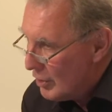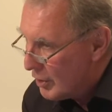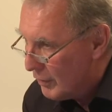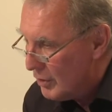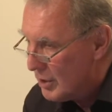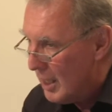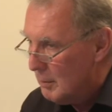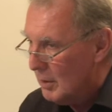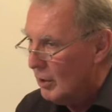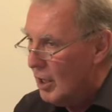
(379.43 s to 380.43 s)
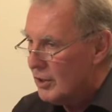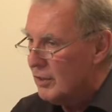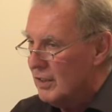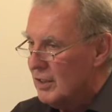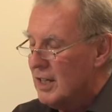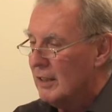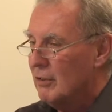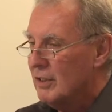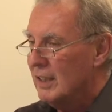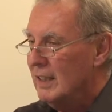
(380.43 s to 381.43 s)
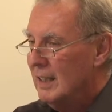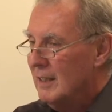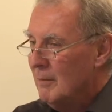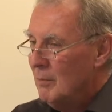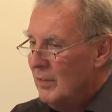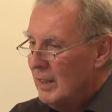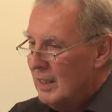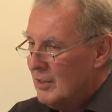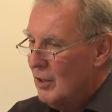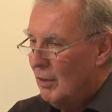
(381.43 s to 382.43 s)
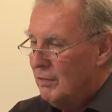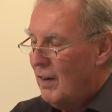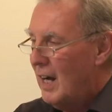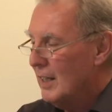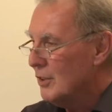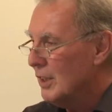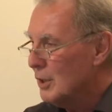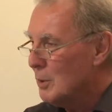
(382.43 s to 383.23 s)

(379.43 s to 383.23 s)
loss of containment, loss of integrity. It's not fires and